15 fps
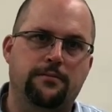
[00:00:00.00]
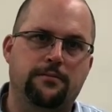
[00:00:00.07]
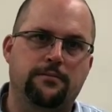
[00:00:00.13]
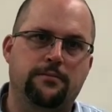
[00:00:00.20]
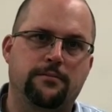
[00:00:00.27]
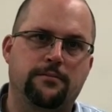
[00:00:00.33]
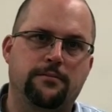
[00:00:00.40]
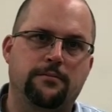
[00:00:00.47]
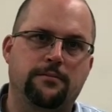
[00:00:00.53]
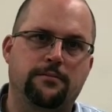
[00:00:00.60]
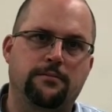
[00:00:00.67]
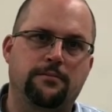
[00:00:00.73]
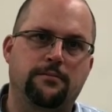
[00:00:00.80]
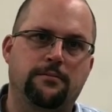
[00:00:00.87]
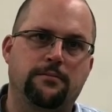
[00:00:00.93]

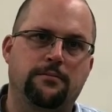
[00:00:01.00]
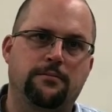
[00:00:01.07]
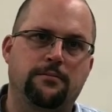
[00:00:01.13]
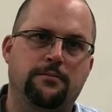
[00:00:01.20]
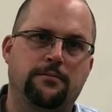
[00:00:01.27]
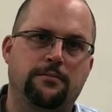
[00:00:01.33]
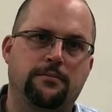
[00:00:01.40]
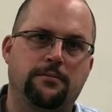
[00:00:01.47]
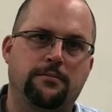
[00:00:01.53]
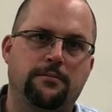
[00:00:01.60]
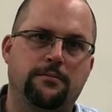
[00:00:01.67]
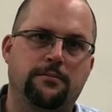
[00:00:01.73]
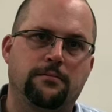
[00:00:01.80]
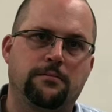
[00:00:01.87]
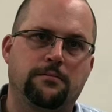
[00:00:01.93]

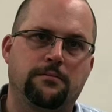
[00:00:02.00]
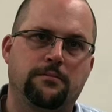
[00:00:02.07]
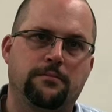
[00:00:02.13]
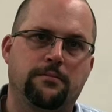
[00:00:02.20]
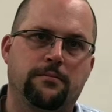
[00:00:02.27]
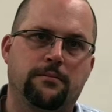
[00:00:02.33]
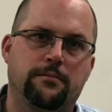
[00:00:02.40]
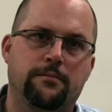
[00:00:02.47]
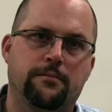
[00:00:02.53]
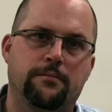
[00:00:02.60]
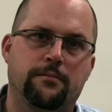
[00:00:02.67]
Nothing is said.